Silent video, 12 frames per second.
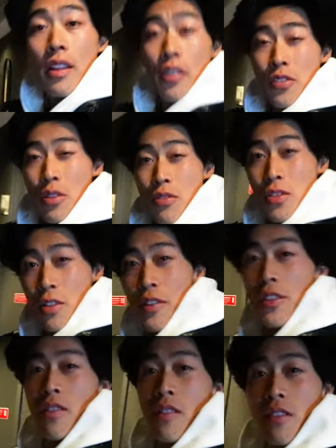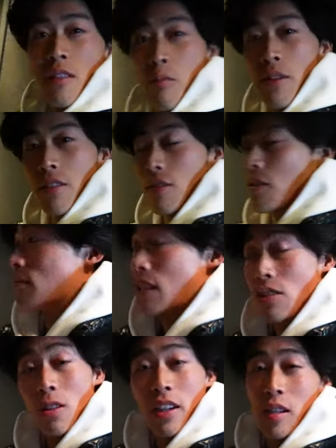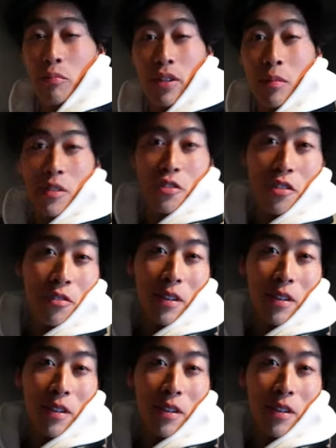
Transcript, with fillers: There's no service on the subway, so that's all I can pretty much do